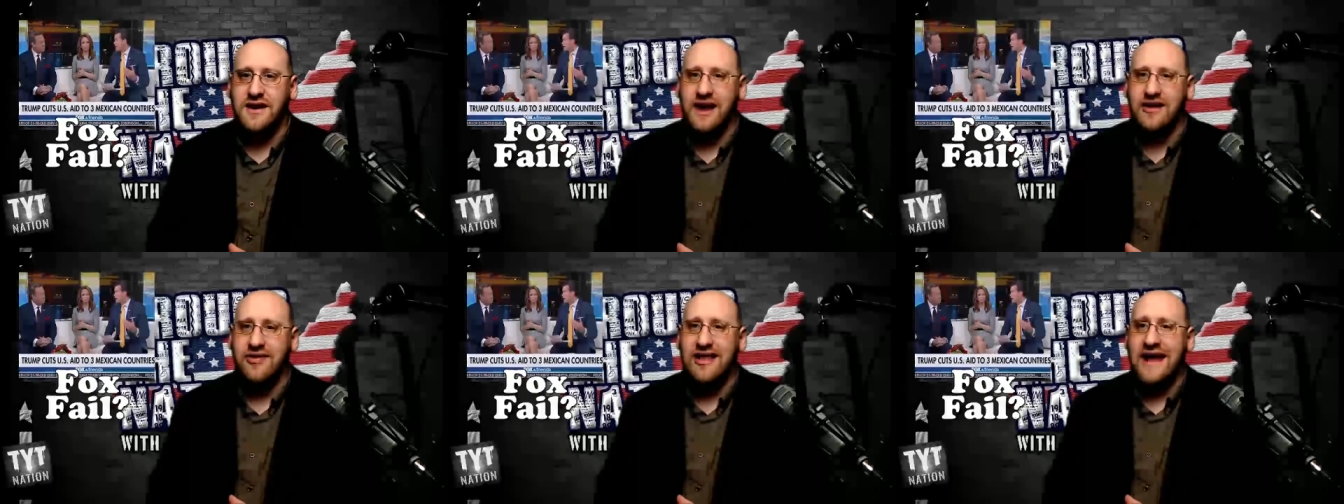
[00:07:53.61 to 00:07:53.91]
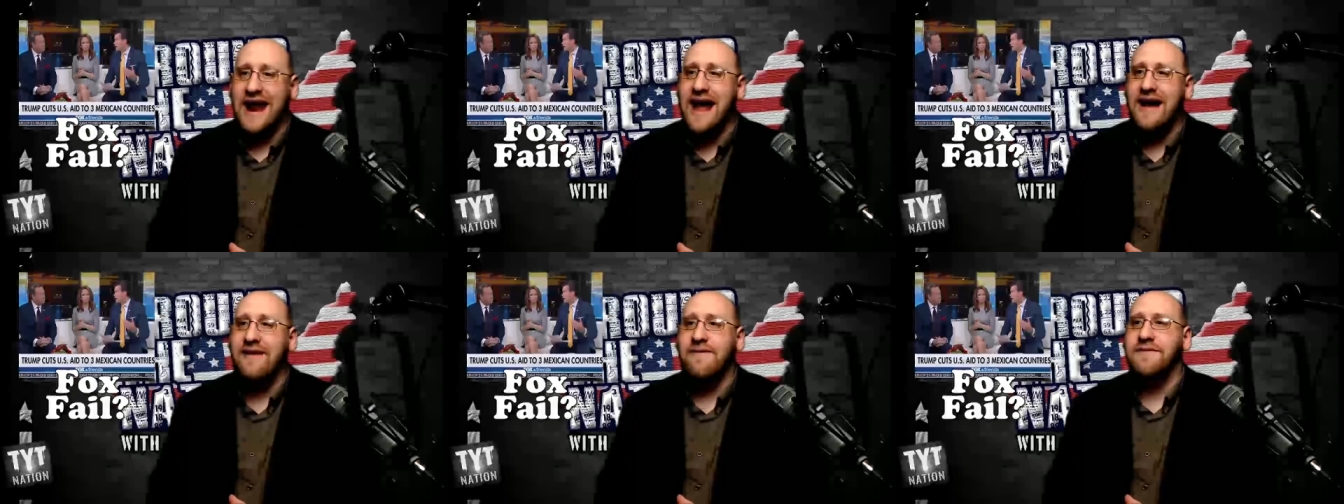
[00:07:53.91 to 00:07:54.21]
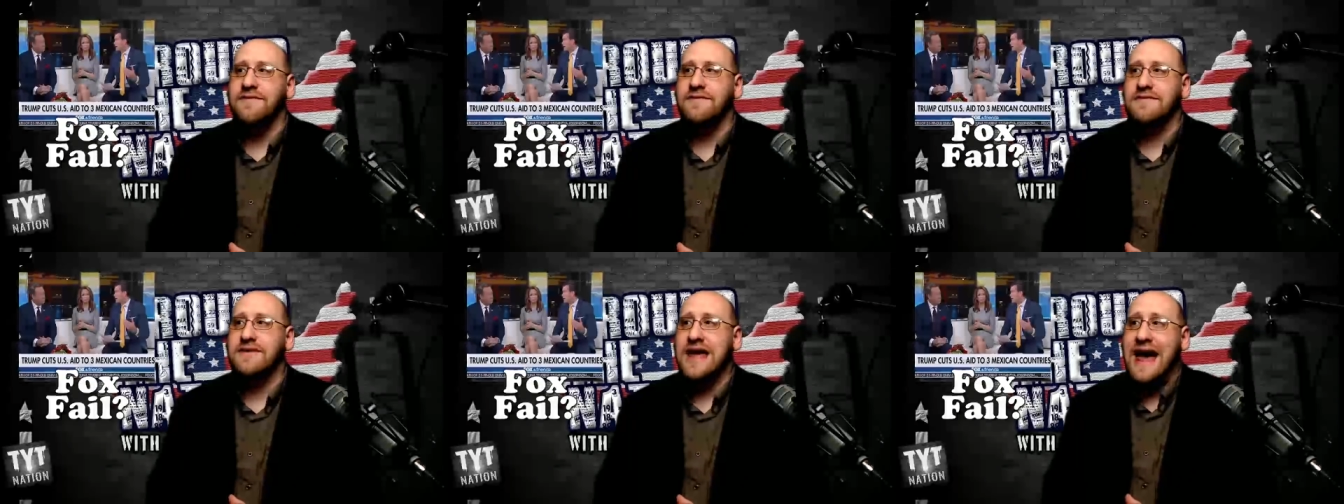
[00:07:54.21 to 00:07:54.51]
that have
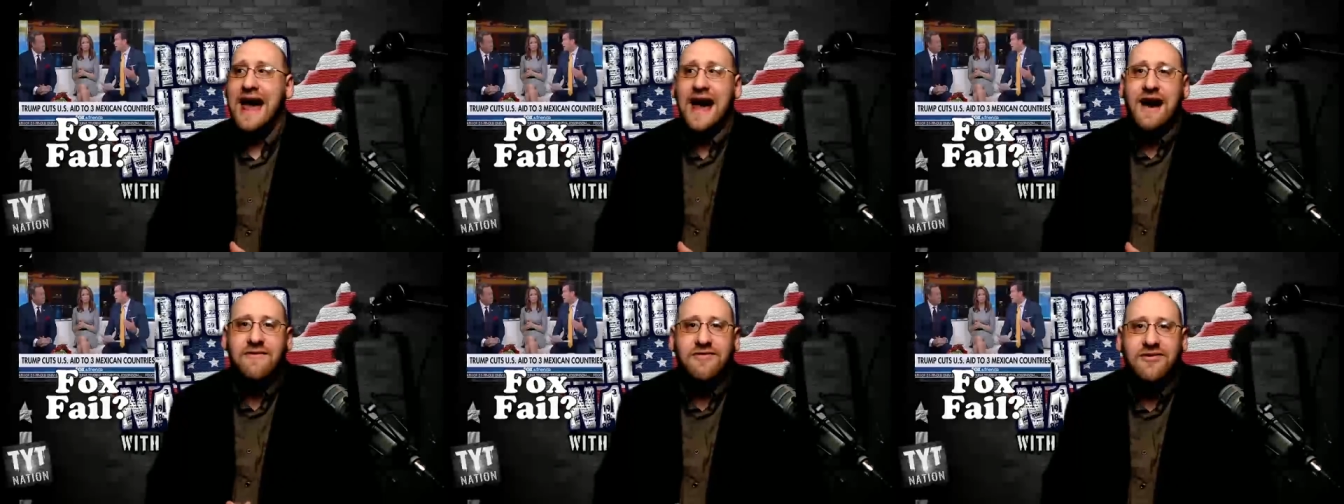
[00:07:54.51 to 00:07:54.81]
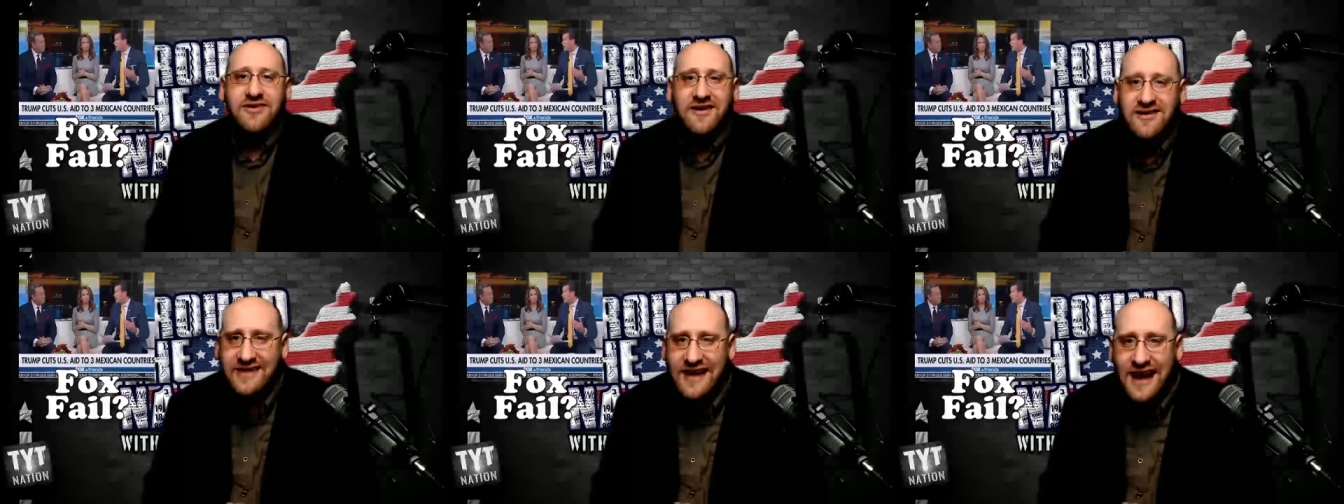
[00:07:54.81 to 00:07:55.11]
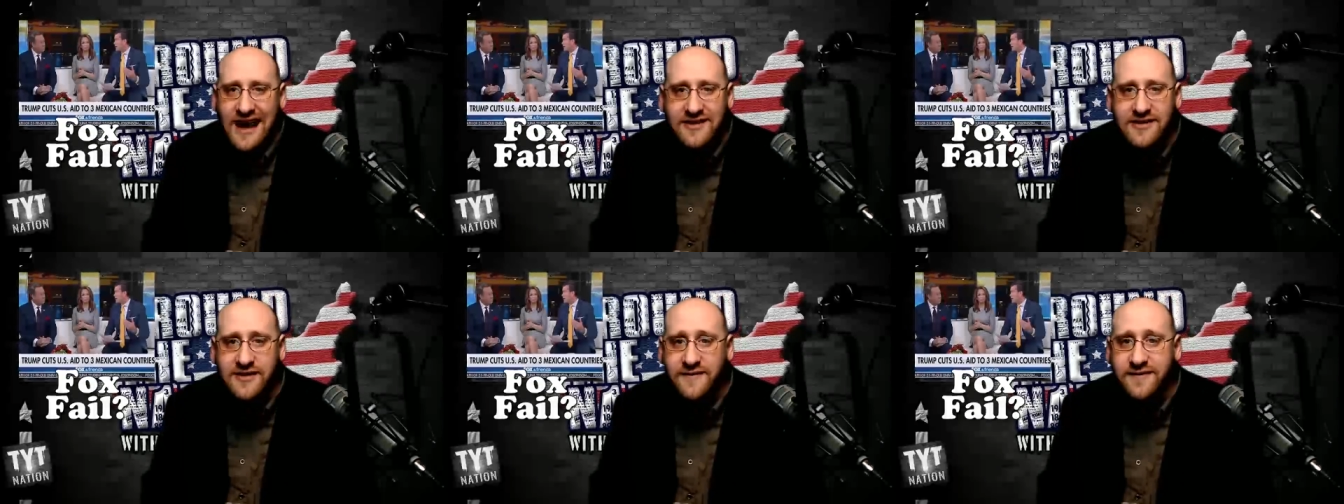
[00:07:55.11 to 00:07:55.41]
calves the
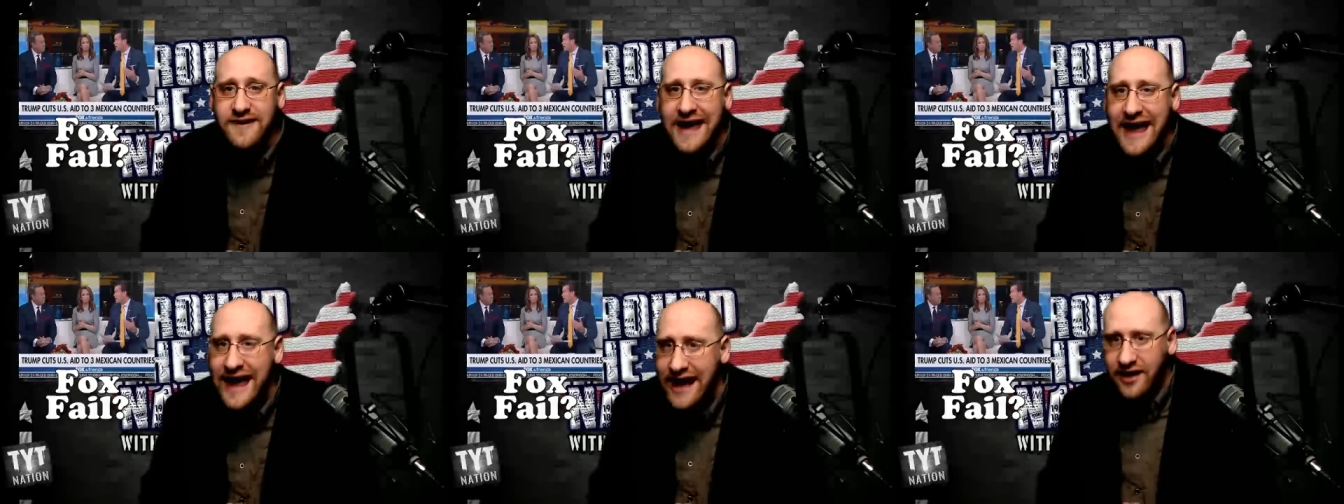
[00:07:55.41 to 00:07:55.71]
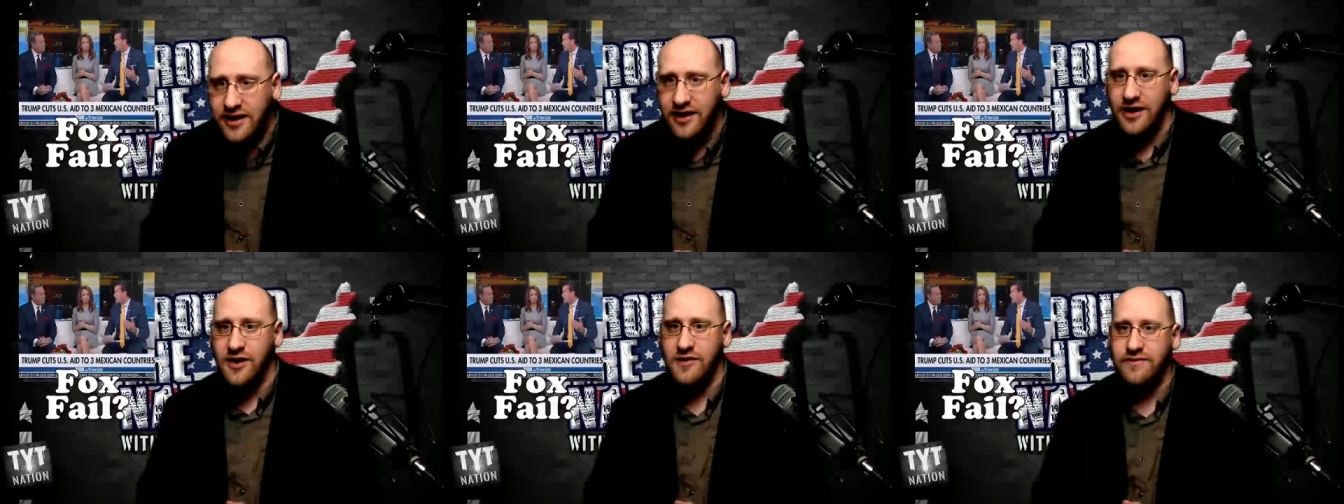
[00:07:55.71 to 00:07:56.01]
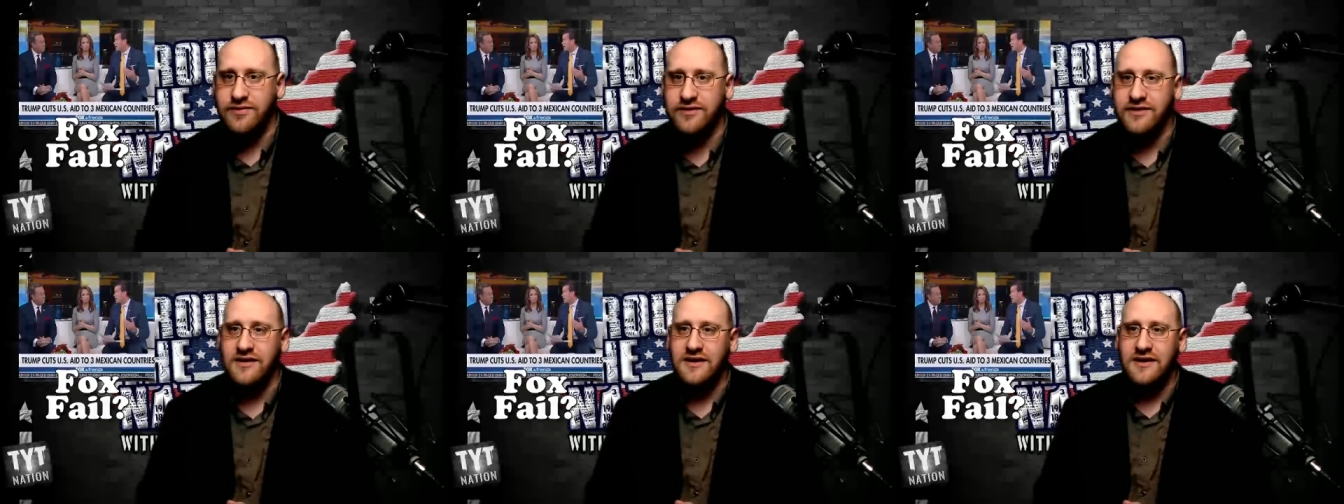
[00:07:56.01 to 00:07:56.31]
size of
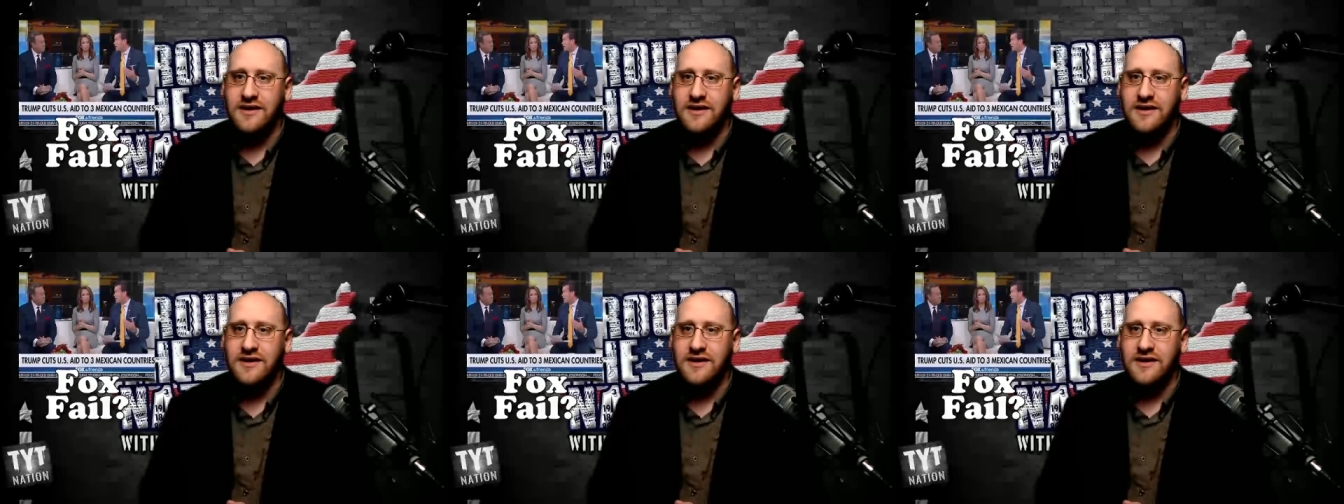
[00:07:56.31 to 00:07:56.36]
cantaloupes